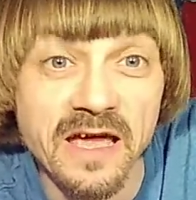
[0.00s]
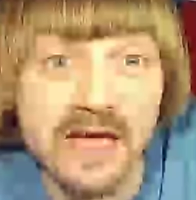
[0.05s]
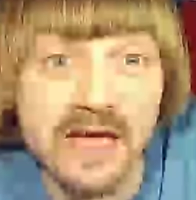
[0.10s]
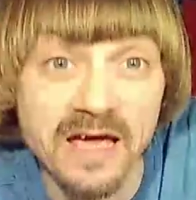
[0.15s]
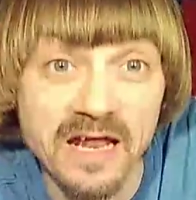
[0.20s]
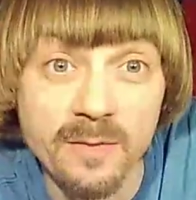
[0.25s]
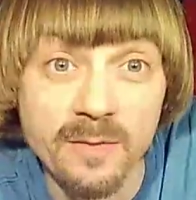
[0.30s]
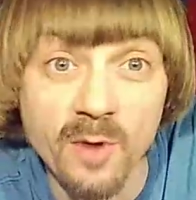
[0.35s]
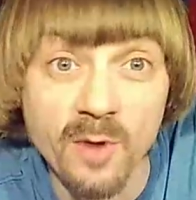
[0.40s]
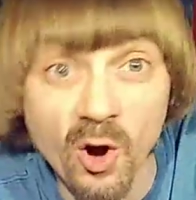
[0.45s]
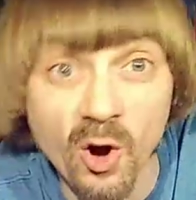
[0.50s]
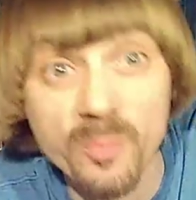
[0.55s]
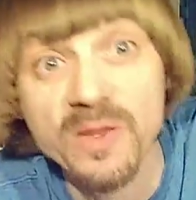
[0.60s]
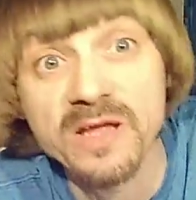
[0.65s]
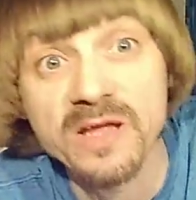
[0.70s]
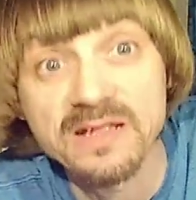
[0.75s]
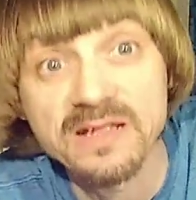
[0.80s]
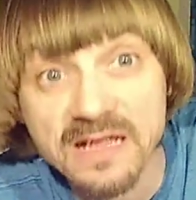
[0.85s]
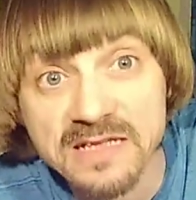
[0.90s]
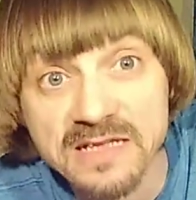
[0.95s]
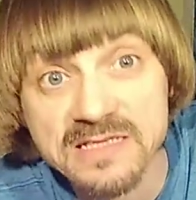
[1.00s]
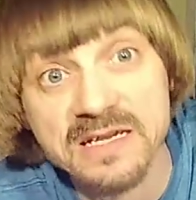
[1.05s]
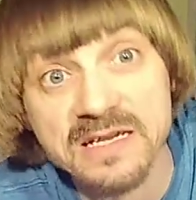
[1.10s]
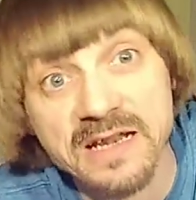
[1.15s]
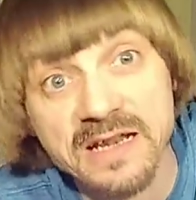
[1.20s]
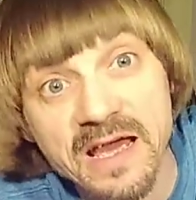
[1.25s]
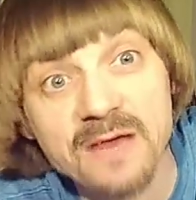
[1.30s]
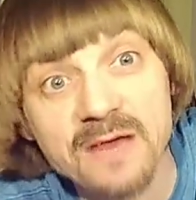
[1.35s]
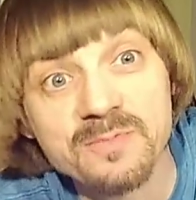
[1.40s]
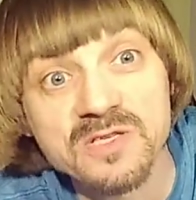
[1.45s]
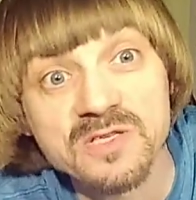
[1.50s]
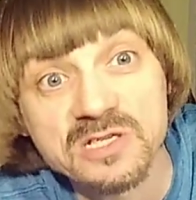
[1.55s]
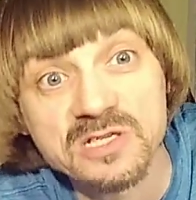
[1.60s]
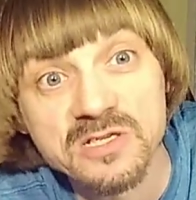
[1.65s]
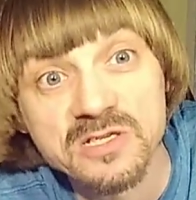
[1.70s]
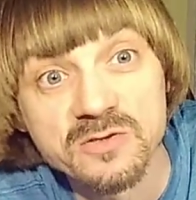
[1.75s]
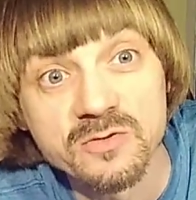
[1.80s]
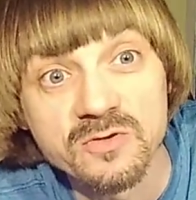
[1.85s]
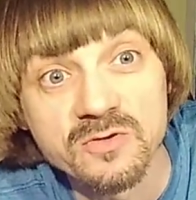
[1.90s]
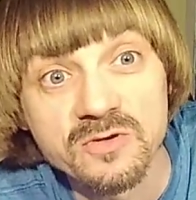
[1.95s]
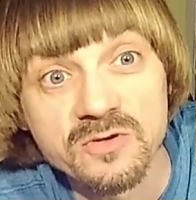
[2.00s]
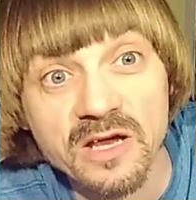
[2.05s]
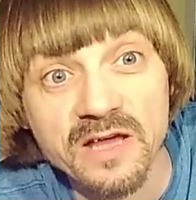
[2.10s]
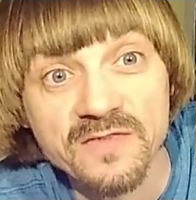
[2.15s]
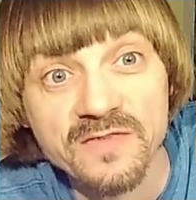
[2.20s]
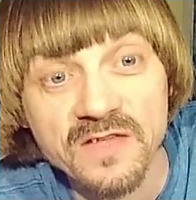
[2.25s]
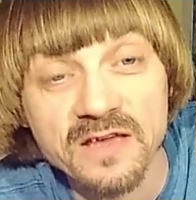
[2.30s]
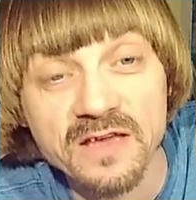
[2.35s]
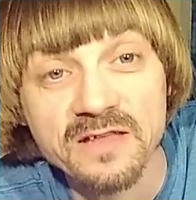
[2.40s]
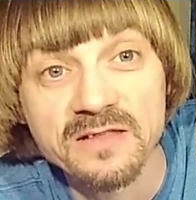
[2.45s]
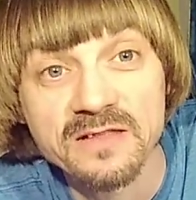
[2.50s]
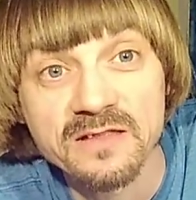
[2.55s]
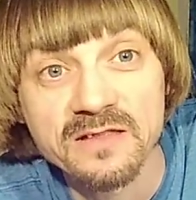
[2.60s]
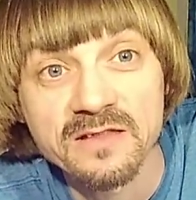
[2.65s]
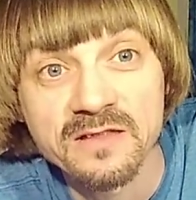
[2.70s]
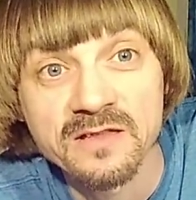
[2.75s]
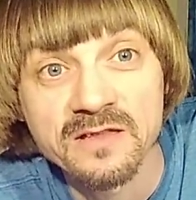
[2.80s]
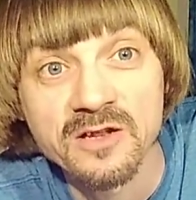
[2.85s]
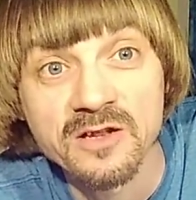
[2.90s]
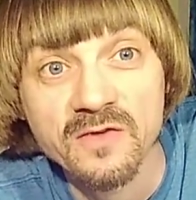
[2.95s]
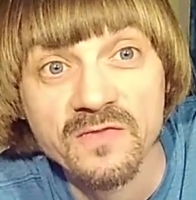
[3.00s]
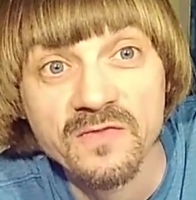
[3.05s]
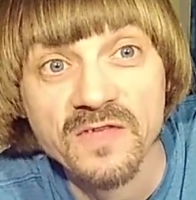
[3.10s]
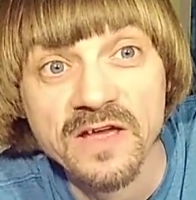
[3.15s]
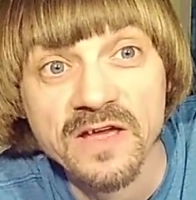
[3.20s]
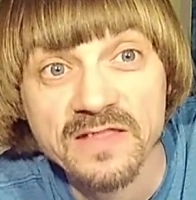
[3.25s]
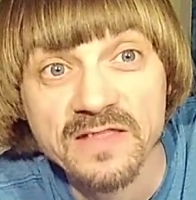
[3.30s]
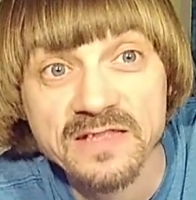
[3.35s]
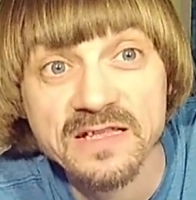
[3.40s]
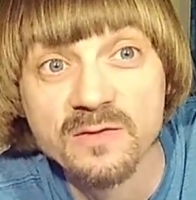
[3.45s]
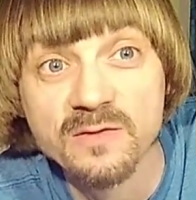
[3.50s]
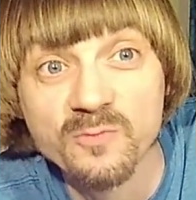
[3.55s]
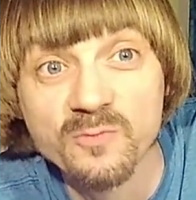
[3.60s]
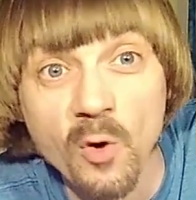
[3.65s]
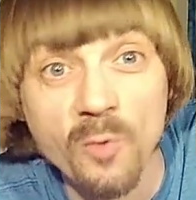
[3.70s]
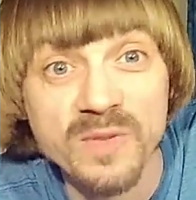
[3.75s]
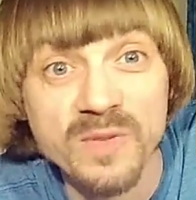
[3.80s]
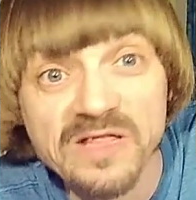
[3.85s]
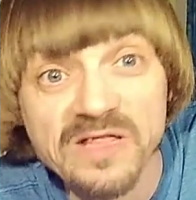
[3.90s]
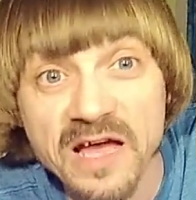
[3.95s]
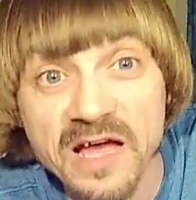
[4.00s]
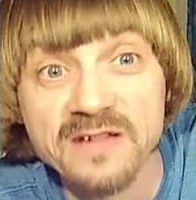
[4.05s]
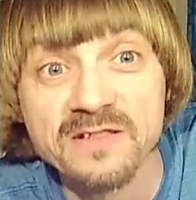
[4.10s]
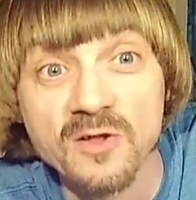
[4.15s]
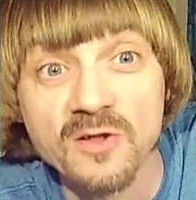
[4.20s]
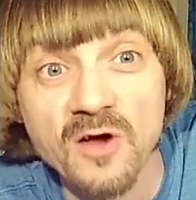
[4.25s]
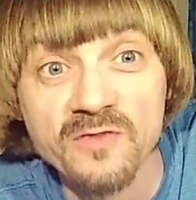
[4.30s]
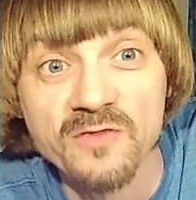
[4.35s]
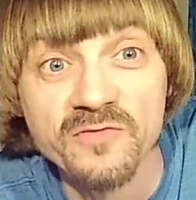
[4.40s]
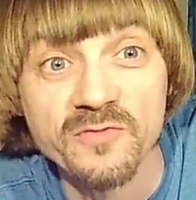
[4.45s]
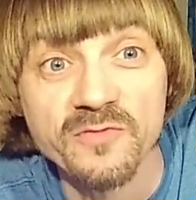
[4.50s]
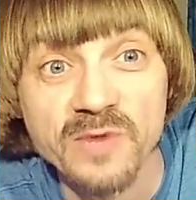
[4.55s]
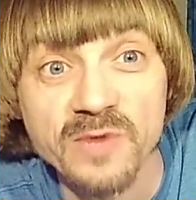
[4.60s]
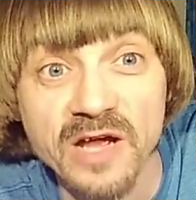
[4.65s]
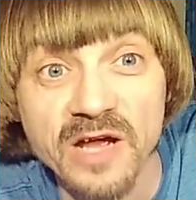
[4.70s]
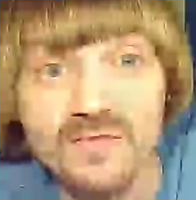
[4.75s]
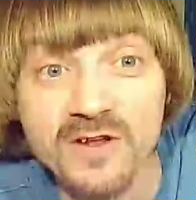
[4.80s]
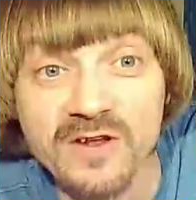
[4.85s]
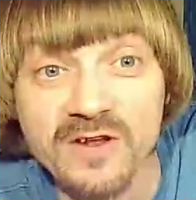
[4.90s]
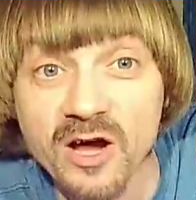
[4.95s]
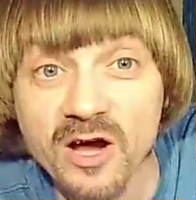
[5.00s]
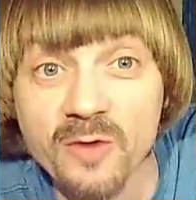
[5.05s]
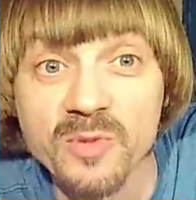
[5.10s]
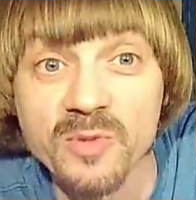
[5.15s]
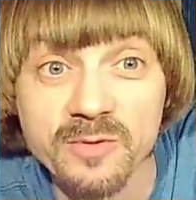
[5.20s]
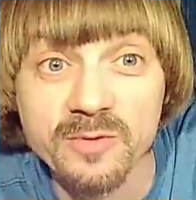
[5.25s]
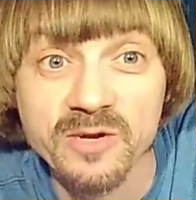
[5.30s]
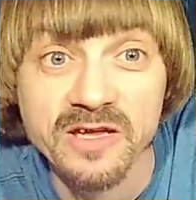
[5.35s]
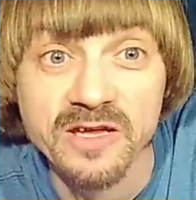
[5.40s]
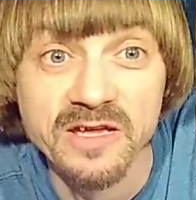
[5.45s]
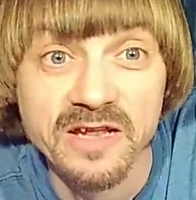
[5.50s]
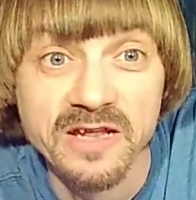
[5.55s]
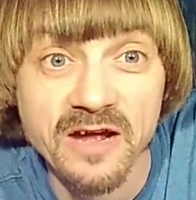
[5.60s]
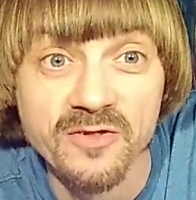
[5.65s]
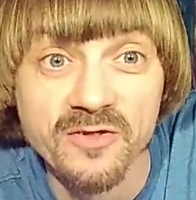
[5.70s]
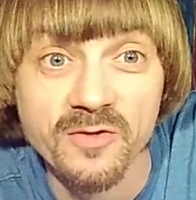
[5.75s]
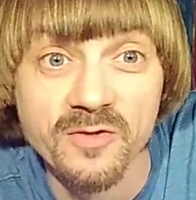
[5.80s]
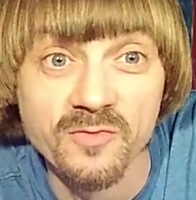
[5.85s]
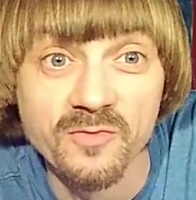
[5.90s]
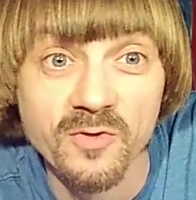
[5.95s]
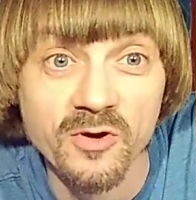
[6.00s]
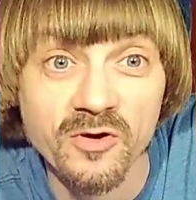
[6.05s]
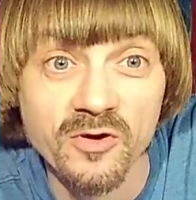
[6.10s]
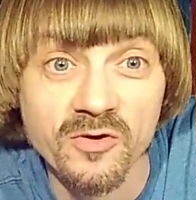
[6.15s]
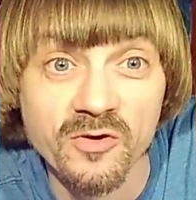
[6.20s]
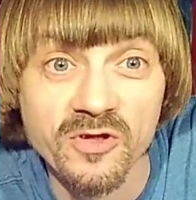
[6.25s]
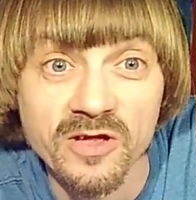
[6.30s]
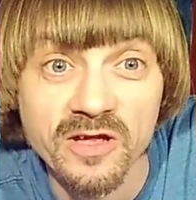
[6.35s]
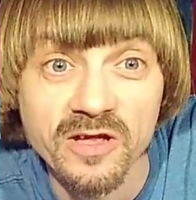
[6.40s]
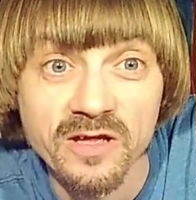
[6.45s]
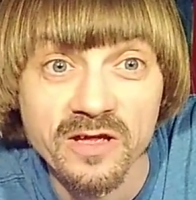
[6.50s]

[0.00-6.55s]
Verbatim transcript: And I'm hoping that that's going to happen soon. I think, you know, I think that won't be that long from now that I'll be able to get out on the road